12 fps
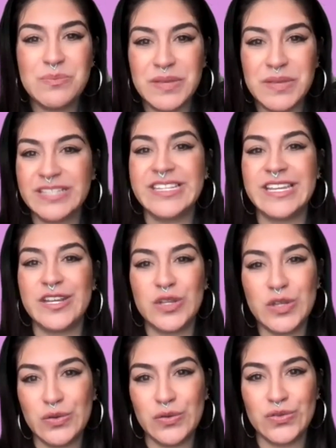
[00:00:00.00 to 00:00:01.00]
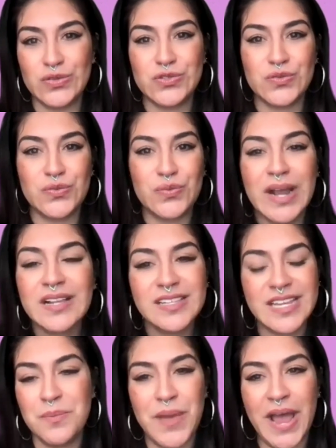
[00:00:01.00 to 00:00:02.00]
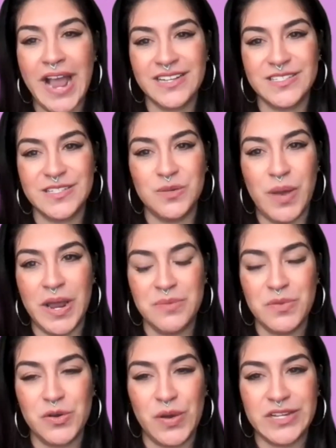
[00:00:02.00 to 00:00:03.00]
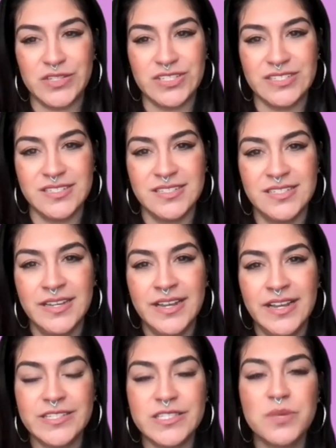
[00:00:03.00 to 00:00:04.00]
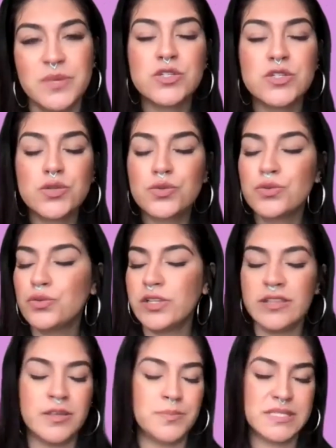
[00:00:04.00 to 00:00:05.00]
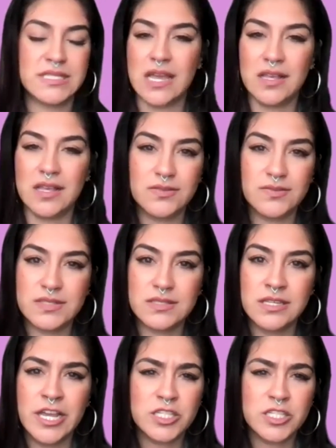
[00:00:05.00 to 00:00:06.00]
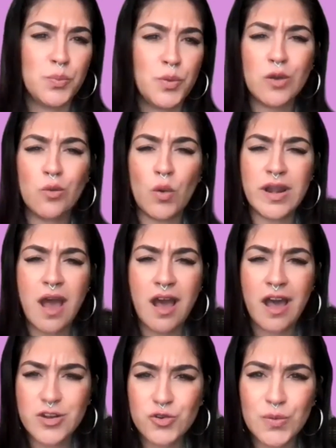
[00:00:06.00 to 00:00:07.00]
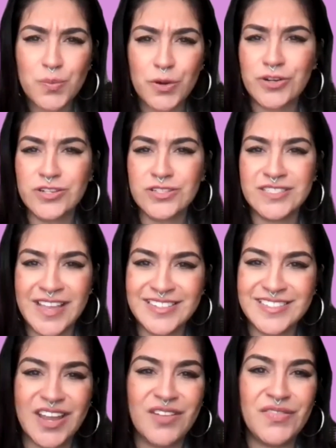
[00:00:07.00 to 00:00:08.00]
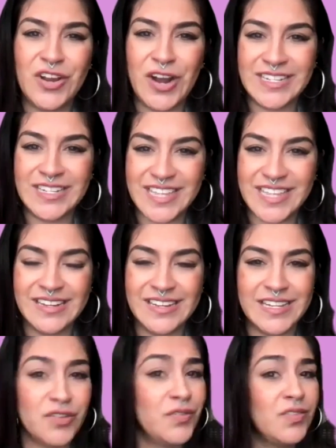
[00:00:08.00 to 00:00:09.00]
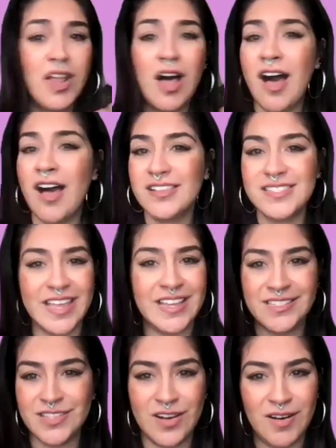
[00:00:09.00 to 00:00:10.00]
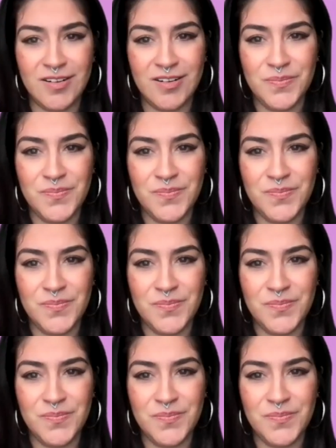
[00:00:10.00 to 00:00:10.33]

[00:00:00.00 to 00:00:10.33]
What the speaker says: million youth directly impacted by immigration to be truly themselves, to bring 100% of their identity, flaws and all?